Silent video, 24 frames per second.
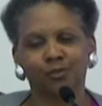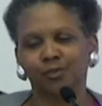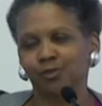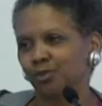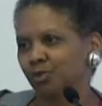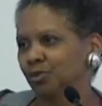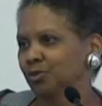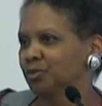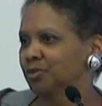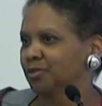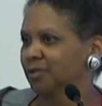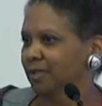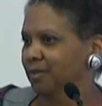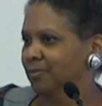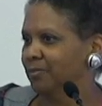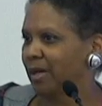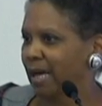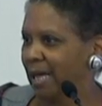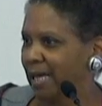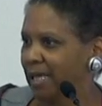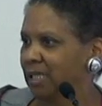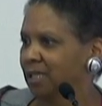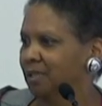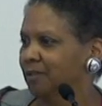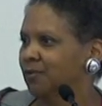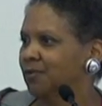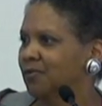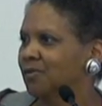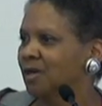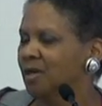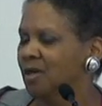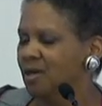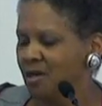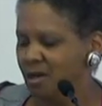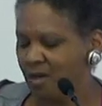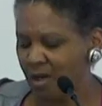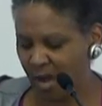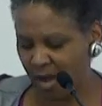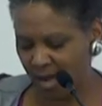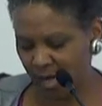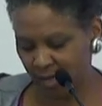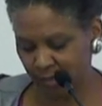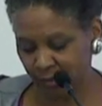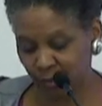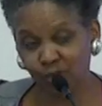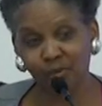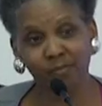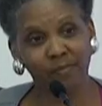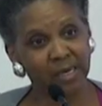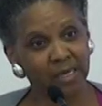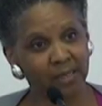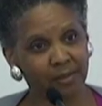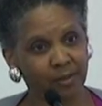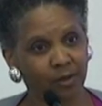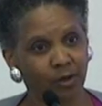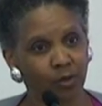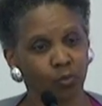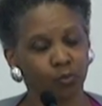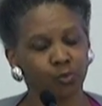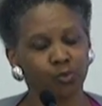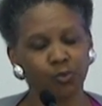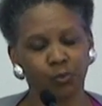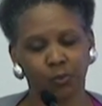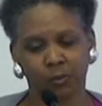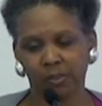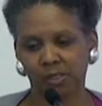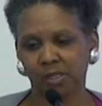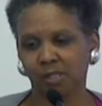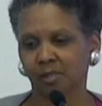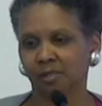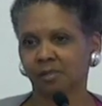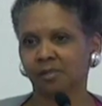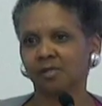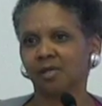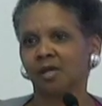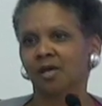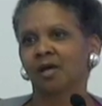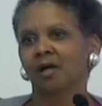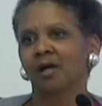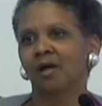to do to their bodies to make their own choices.